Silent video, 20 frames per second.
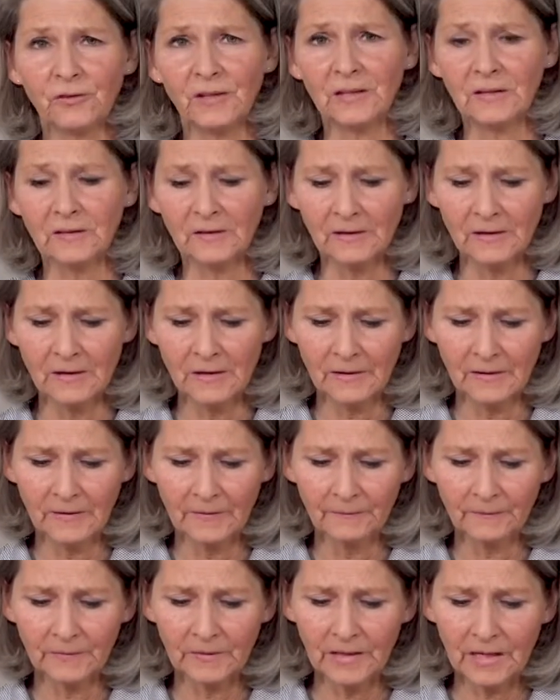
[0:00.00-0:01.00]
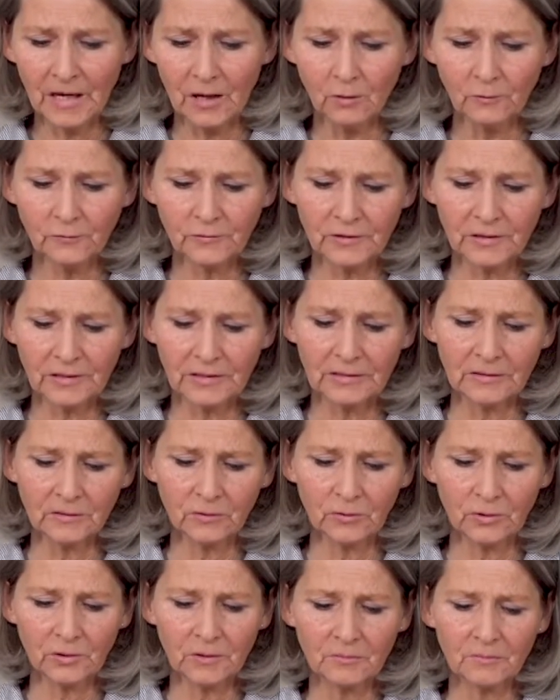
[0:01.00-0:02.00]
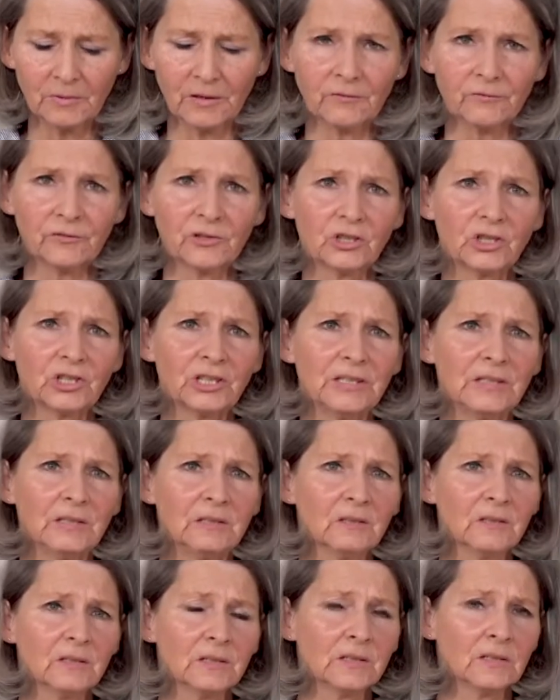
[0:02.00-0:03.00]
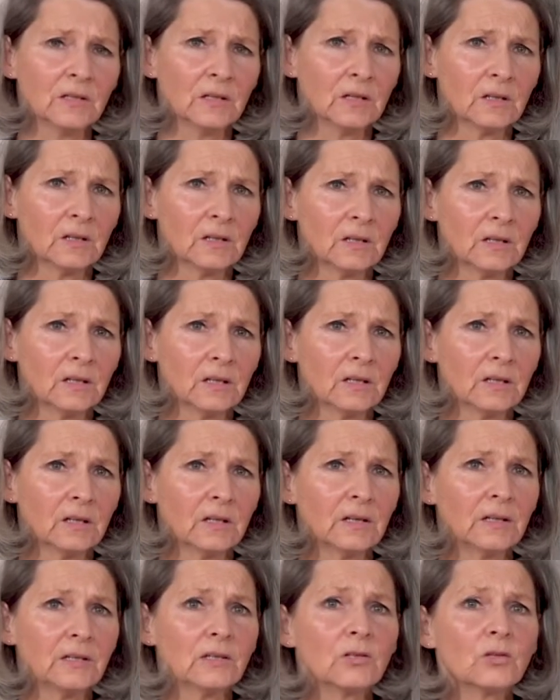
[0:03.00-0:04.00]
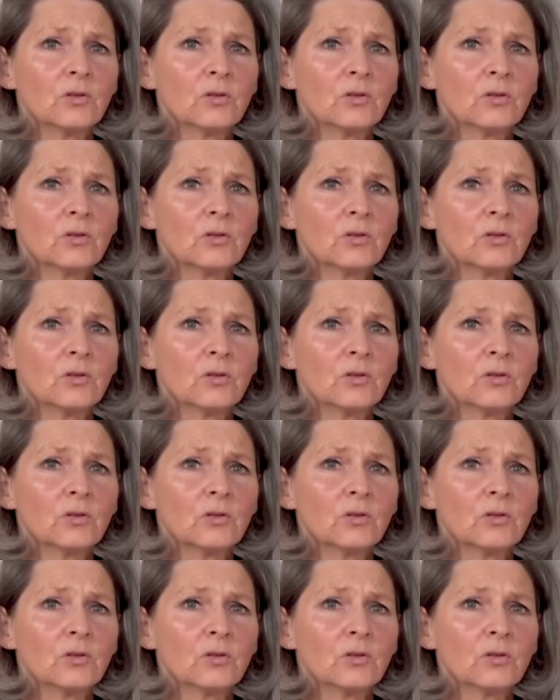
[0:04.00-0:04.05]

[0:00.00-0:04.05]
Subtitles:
seizures that can occur in different